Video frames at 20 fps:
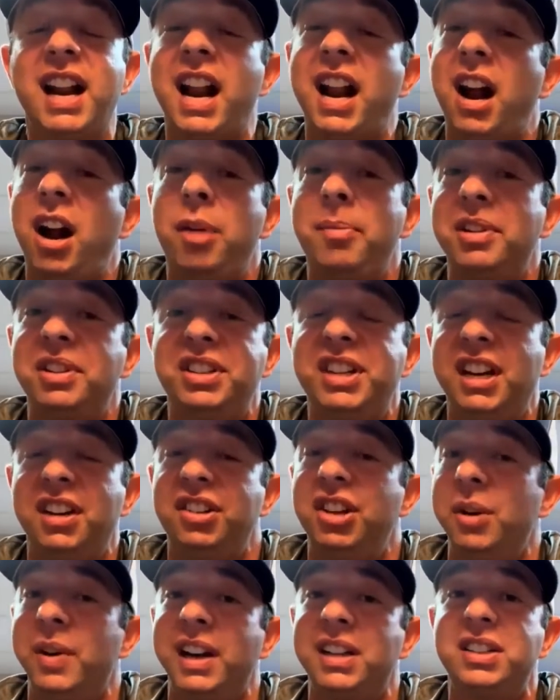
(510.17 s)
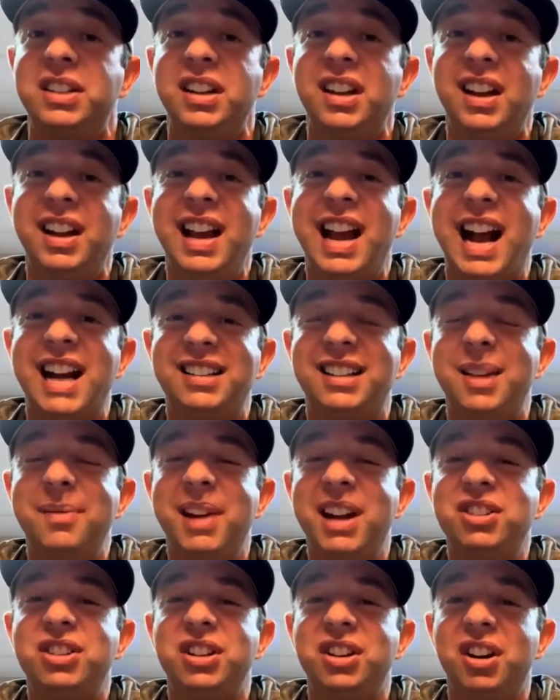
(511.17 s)
and I almost didn't do it, as I
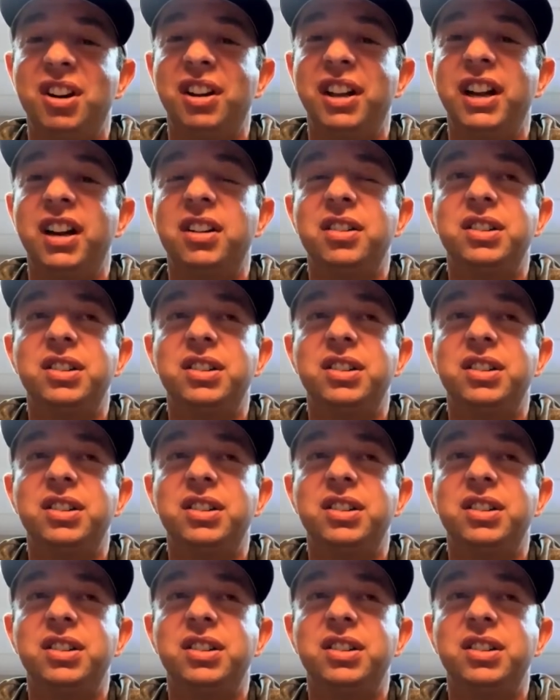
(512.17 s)
mentioned earlier.